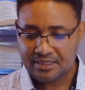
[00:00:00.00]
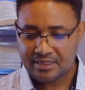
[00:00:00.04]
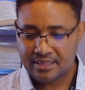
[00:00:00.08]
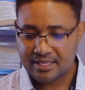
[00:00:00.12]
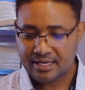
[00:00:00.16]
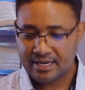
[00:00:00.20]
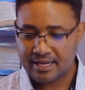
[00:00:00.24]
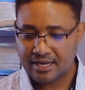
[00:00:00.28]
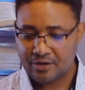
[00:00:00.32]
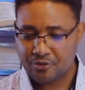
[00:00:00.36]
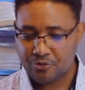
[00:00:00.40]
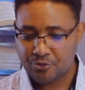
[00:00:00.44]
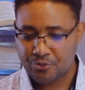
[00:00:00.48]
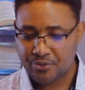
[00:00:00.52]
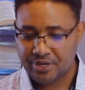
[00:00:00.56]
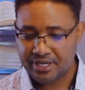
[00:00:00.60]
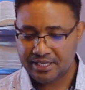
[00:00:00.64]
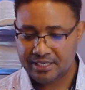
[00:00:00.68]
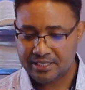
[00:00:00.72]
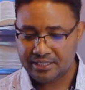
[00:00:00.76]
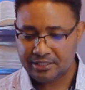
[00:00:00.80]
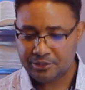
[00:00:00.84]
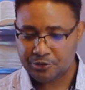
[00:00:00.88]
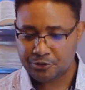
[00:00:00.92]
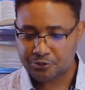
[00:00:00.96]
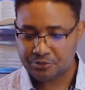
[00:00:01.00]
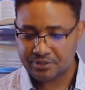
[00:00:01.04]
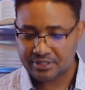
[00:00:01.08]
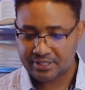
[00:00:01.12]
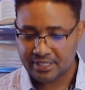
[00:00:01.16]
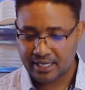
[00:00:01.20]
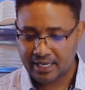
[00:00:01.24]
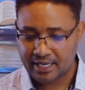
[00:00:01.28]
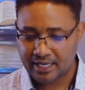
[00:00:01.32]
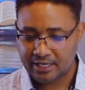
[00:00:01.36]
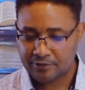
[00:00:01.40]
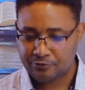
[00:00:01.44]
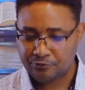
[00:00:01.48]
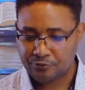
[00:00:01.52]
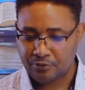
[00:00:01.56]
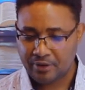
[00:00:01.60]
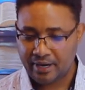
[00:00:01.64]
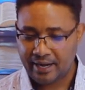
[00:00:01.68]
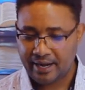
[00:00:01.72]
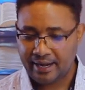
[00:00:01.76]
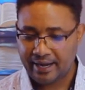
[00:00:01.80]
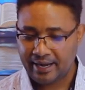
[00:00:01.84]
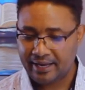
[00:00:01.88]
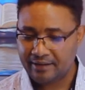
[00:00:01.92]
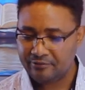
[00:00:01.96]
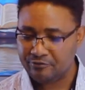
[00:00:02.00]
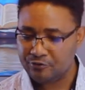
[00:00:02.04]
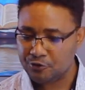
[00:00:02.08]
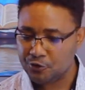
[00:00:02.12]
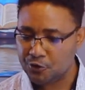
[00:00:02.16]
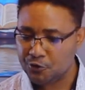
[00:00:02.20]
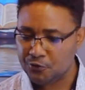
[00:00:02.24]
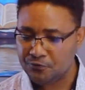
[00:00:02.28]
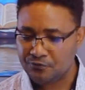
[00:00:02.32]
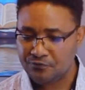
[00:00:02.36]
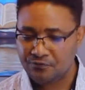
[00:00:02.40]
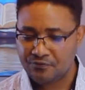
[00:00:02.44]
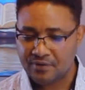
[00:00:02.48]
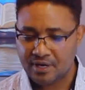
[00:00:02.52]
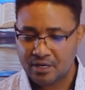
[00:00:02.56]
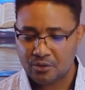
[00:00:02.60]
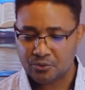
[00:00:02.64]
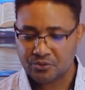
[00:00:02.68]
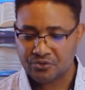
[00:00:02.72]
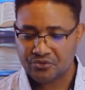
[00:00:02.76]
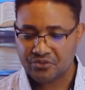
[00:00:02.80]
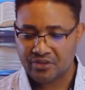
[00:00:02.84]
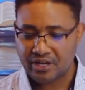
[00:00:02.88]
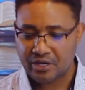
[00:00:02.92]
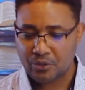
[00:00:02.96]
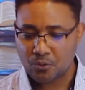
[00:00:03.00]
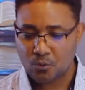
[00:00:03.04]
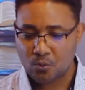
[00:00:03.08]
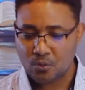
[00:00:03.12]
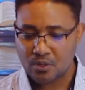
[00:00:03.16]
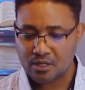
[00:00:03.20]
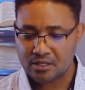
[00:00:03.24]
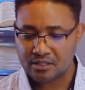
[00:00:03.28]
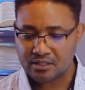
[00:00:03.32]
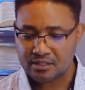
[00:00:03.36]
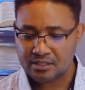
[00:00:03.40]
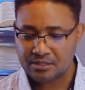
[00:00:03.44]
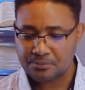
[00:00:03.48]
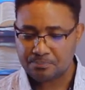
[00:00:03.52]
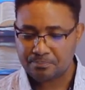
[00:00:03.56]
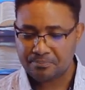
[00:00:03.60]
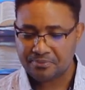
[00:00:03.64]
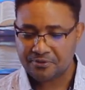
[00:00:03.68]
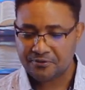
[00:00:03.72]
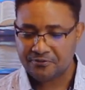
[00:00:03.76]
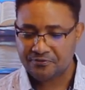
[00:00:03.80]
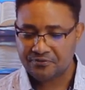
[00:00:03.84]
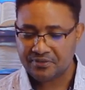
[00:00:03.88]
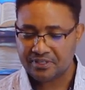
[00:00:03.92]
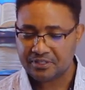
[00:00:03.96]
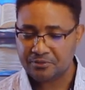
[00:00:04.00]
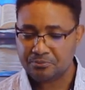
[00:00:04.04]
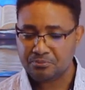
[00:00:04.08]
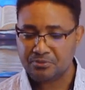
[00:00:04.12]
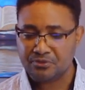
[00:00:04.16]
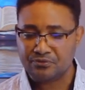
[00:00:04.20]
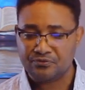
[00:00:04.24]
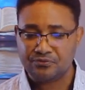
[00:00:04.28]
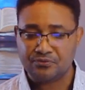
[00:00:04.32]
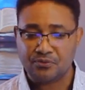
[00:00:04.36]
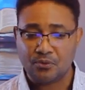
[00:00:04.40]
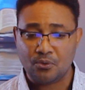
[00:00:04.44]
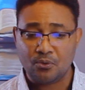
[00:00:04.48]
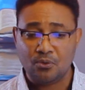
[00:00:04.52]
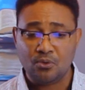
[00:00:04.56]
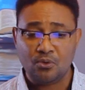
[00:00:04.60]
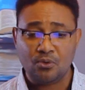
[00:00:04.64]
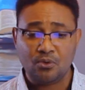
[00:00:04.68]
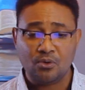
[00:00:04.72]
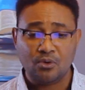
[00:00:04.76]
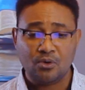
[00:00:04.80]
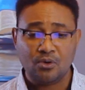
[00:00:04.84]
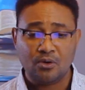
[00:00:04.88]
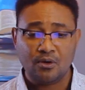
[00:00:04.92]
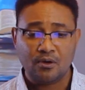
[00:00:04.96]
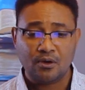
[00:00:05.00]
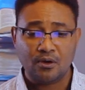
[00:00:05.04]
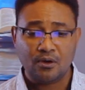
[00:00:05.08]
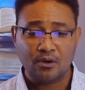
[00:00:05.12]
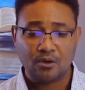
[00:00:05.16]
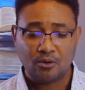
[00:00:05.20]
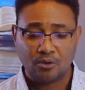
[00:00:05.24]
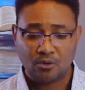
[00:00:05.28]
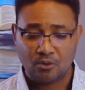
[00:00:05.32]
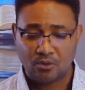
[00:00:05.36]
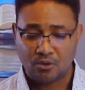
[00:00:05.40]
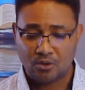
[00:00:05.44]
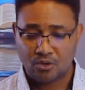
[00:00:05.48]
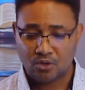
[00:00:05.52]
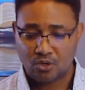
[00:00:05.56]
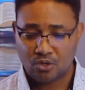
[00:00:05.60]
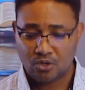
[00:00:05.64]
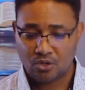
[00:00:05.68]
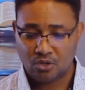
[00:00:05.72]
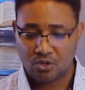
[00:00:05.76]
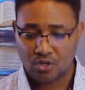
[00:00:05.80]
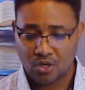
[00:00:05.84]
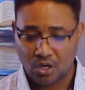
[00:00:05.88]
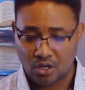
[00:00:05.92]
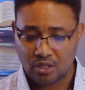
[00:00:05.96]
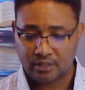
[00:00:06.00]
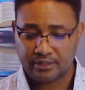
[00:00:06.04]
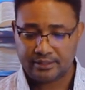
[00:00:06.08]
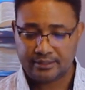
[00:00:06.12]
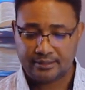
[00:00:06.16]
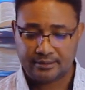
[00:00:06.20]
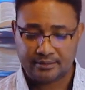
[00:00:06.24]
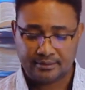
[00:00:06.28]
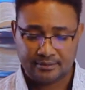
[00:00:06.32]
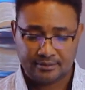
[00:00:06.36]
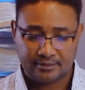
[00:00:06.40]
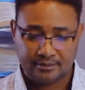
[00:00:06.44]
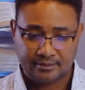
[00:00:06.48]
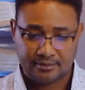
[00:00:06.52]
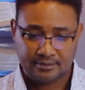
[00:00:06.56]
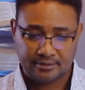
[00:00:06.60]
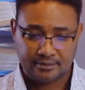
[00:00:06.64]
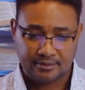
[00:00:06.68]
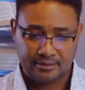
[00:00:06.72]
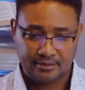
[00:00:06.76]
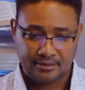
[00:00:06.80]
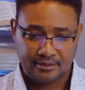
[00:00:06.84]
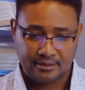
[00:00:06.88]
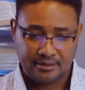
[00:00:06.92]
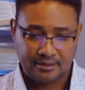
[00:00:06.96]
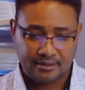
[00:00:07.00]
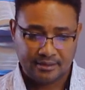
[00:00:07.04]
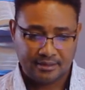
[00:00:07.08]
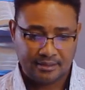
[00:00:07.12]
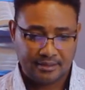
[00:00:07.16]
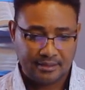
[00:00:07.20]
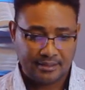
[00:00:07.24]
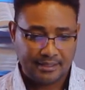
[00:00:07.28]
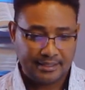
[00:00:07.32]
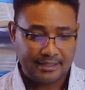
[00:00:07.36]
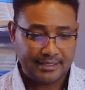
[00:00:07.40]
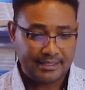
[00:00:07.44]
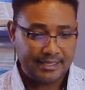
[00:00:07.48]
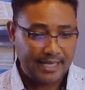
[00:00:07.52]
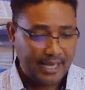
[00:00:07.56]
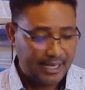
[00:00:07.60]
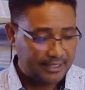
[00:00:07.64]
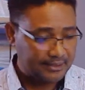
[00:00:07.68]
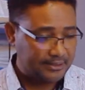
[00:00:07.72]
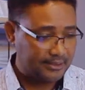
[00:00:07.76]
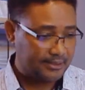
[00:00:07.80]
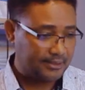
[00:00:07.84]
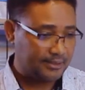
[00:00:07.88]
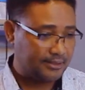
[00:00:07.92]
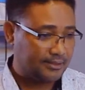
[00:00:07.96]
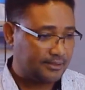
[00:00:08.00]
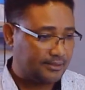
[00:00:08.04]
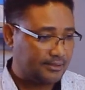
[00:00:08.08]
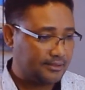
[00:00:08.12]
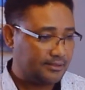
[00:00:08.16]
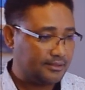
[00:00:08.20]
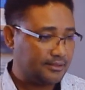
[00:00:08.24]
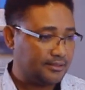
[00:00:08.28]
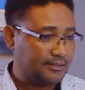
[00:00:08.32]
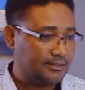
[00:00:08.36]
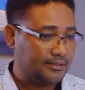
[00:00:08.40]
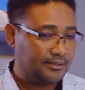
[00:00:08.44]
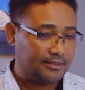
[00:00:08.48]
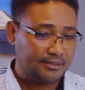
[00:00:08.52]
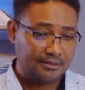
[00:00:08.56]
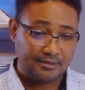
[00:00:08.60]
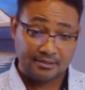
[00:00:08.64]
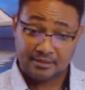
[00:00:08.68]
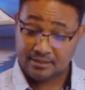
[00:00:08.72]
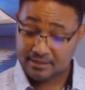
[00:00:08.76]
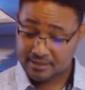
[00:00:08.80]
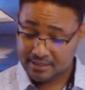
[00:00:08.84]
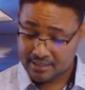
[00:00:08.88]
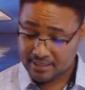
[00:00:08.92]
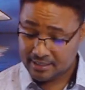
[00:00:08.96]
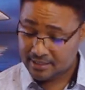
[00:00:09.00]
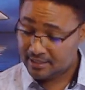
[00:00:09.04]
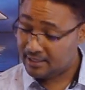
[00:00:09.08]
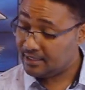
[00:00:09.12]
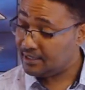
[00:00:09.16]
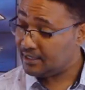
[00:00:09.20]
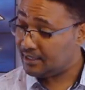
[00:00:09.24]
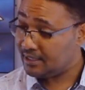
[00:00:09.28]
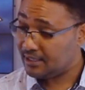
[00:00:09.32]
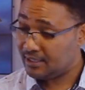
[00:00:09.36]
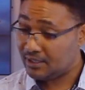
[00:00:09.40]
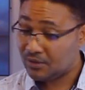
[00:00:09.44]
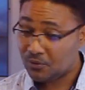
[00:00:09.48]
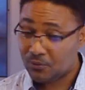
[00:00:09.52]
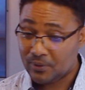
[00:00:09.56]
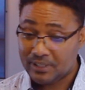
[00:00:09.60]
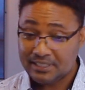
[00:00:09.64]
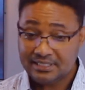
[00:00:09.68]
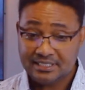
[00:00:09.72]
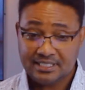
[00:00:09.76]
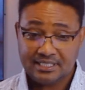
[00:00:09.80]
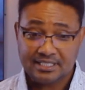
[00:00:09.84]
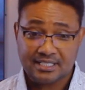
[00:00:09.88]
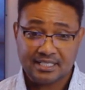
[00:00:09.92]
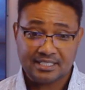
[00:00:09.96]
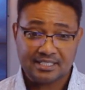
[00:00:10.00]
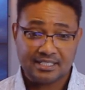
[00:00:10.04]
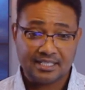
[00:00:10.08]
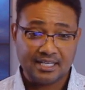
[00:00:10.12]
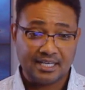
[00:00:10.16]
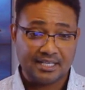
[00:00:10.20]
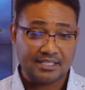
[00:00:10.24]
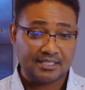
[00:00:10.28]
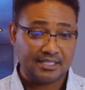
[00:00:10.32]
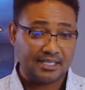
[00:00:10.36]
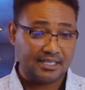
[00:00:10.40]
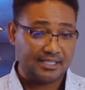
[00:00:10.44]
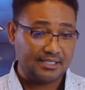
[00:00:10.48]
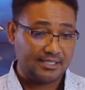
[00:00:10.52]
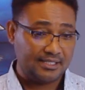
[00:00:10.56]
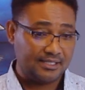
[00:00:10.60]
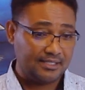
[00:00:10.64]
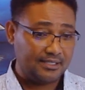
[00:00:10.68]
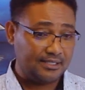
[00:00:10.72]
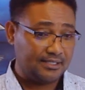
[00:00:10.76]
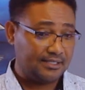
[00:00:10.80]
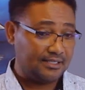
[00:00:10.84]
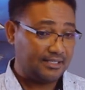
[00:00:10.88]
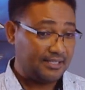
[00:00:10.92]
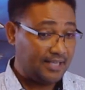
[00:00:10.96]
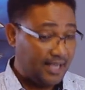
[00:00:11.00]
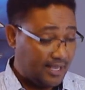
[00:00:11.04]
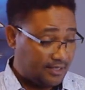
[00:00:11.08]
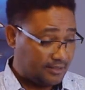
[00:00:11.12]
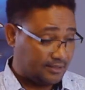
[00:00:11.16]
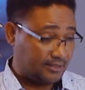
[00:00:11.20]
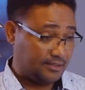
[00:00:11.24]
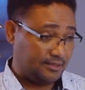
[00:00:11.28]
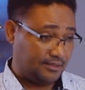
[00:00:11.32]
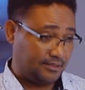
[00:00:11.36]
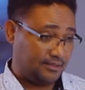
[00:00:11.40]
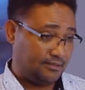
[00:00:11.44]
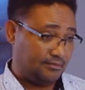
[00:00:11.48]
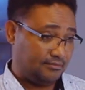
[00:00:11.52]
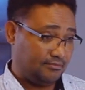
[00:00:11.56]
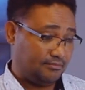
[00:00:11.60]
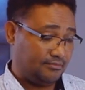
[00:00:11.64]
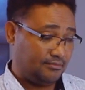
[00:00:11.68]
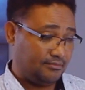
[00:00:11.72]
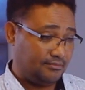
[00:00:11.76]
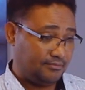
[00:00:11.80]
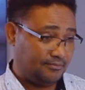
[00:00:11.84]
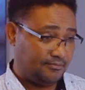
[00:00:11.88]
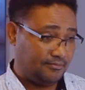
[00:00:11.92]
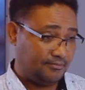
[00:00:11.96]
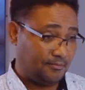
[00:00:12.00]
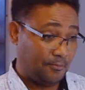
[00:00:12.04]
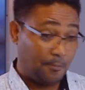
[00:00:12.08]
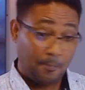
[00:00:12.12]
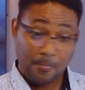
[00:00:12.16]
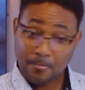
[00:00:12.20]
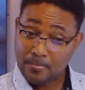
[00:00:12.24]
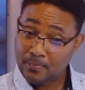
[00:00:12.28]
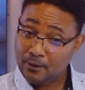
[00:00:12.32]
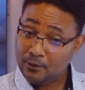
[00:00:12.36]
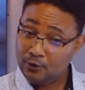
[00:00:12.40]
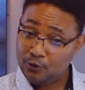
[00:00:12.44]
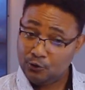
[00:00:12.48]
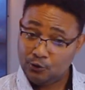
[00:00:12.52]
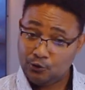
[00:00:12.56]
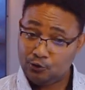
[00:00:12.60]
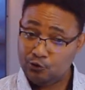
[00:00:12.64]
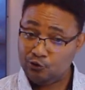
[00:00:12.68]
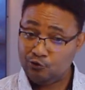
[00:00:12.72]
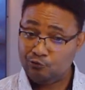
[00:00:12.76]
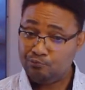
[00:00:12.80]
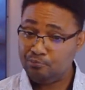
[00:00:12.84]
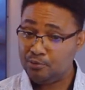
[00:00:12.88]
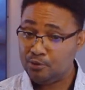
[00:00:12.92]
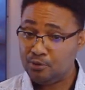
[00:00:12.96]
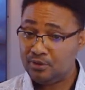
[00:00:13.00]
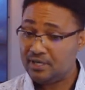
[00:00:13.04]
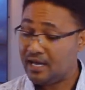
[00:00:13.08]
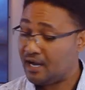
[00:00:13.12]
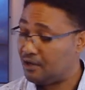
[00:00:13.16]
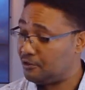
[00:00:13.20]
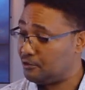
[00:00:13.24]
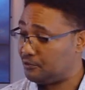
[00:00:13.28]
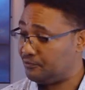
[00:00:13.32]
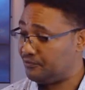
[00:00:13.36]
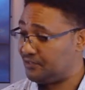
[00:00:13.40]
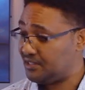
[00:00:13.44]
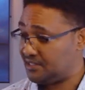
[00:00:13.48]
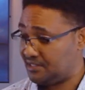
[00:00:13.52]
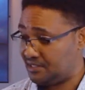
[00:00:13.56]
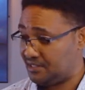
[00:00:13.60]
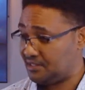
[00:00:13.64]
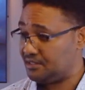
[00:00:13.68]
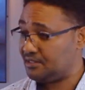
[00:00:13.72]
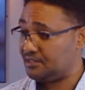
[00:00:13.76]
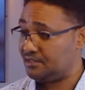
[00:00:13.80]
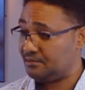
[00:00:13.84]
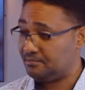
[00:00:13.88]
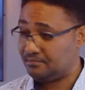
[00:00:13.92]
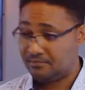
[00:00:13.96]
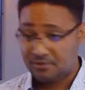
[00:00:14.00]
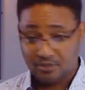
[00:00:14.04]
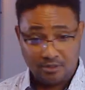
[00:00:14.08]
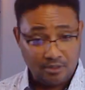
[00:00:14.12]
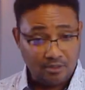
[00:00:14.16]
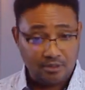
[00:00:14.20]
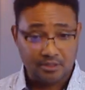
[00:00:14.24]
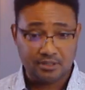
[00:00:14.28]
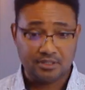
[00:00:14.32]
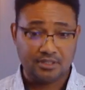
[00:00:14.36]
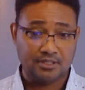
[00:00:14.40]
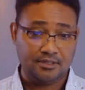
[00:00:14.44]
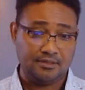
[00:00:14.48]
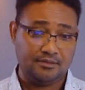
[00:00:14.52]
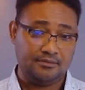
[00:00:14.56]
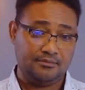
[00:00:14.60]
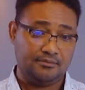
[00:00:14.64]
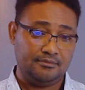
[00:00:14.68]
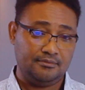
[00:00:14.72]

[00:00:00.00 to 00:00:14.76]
that are ready to die, for I have not found thy works perfect before God." Yes. What Jesus here is saying is, yes, you've pulled out of the system. Good.